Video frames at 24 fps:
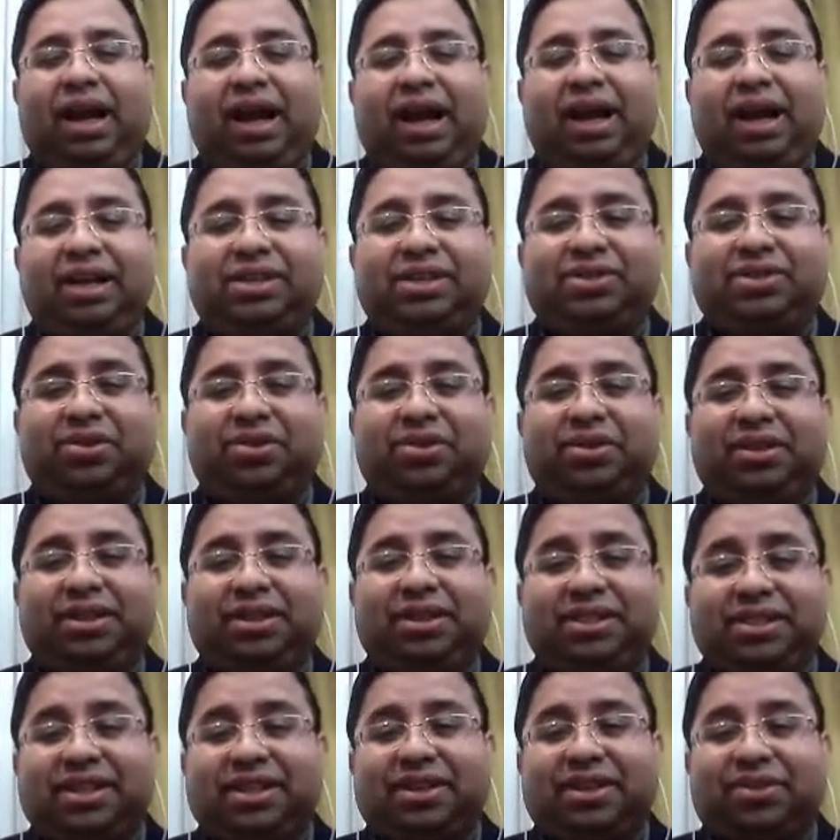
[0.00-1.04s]
And so
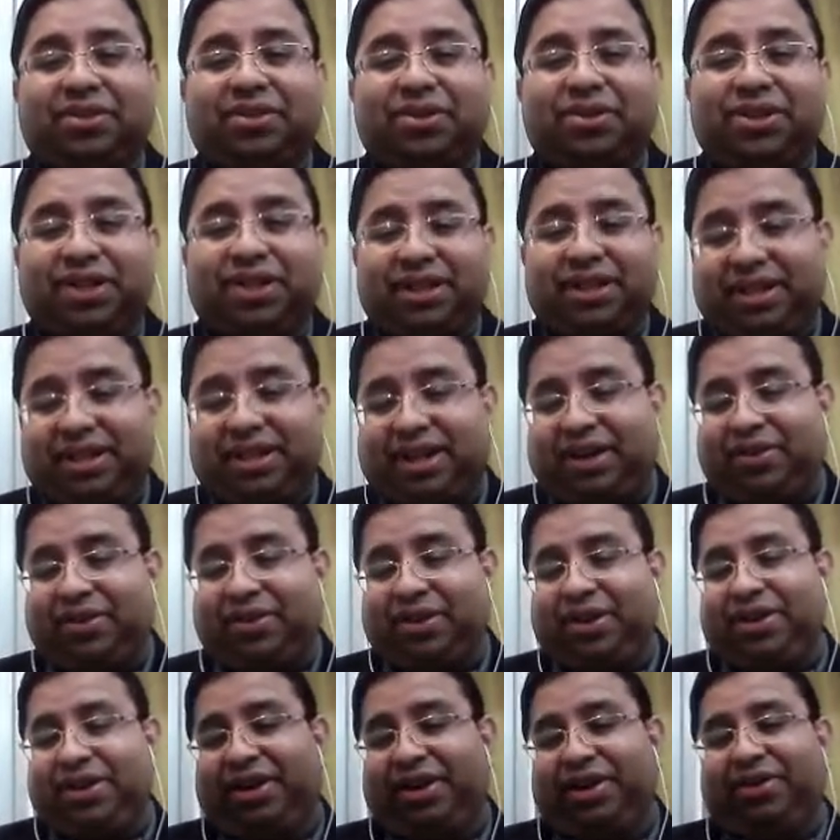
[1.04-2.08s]
this is the question, that how you
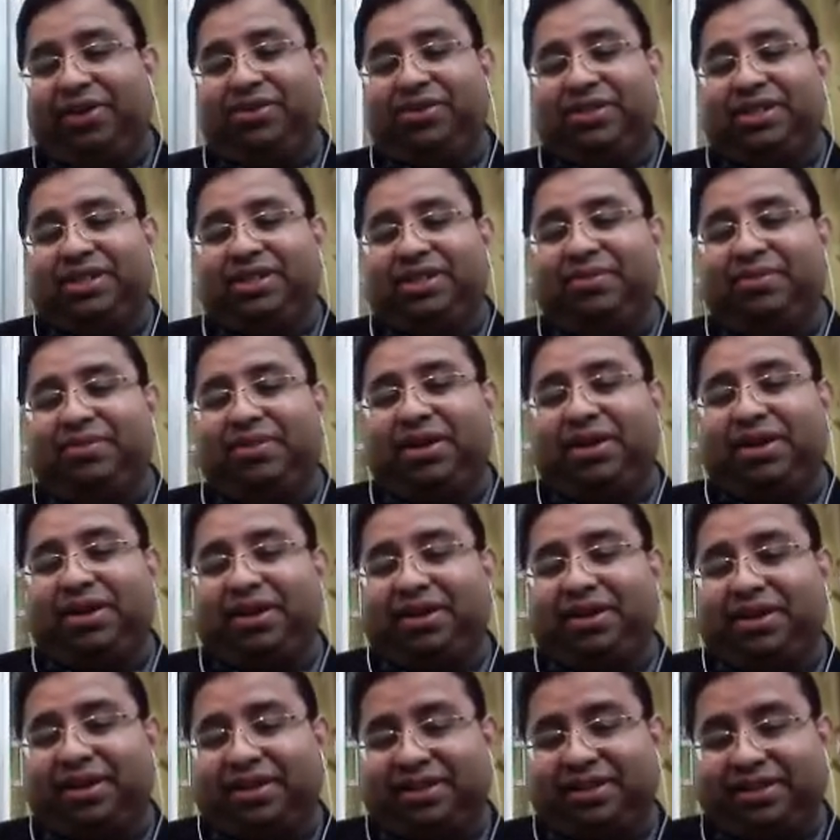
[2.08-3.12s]
can reduce this similarity
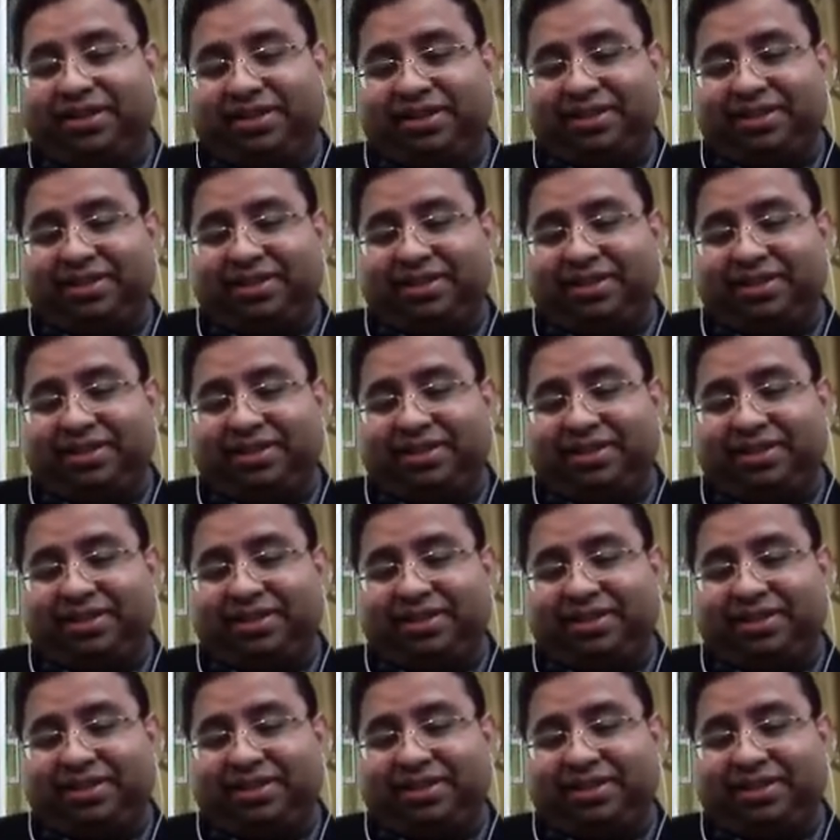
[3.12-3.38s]
index.